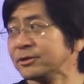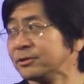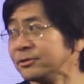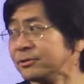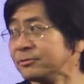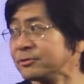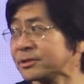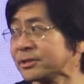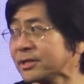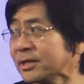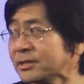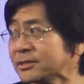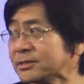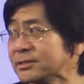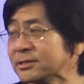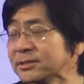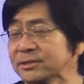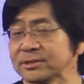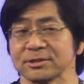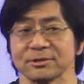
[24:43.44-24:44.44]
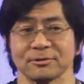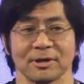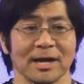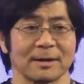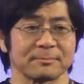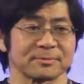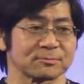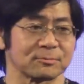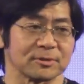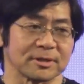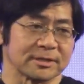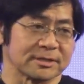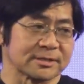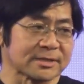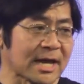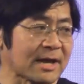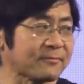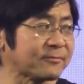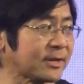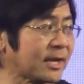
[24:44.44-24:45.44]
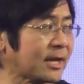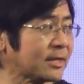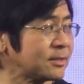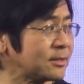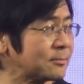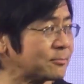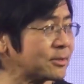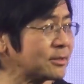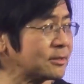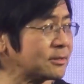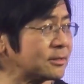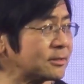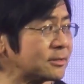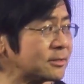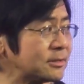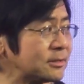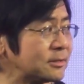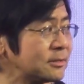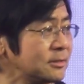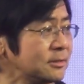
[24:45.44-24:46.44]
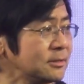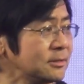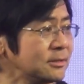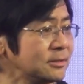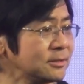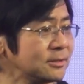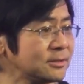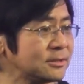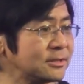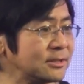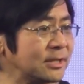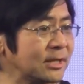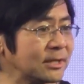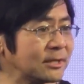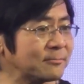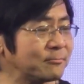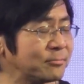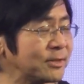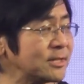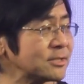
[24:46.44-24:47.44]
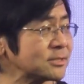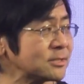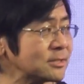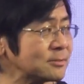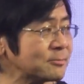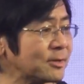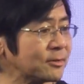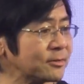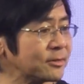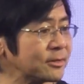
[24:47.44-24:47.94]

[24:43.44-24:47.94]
new use cases and new apps where they just haven't had the ability to get complacent about